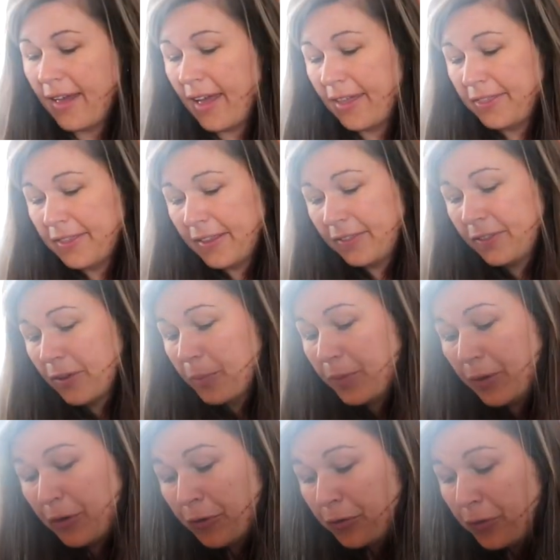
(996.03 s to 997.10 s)
I think they're
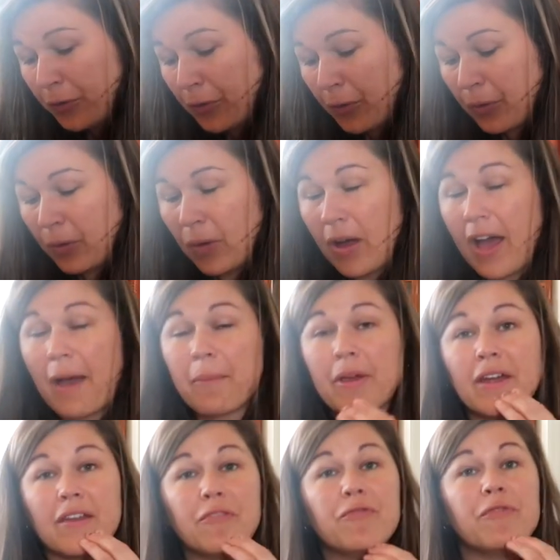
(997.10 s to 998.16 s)
beautiful. I'm
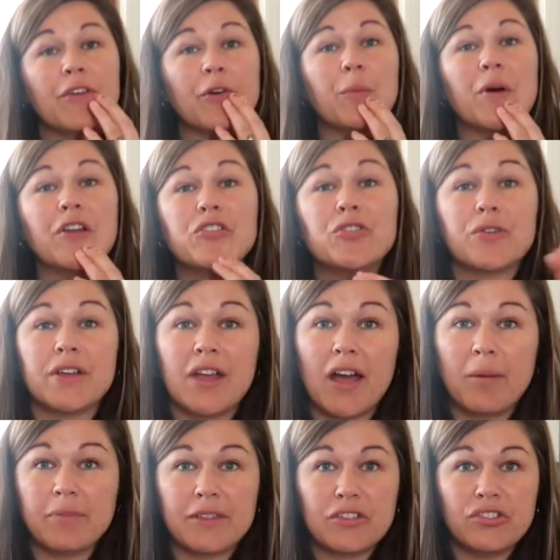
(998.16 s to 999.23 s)
gonna fill my tree
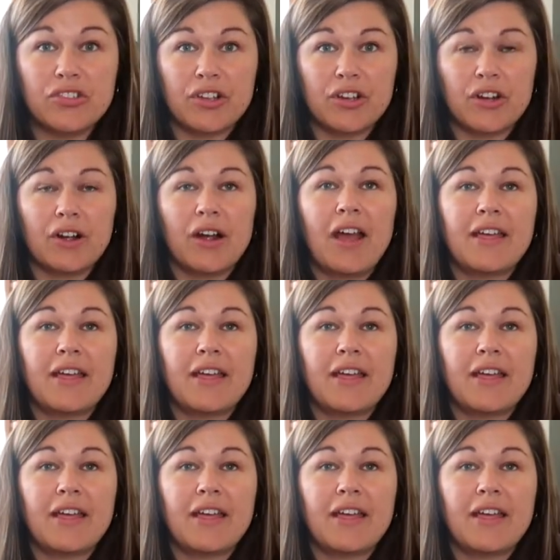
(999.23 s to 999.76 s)
up this year.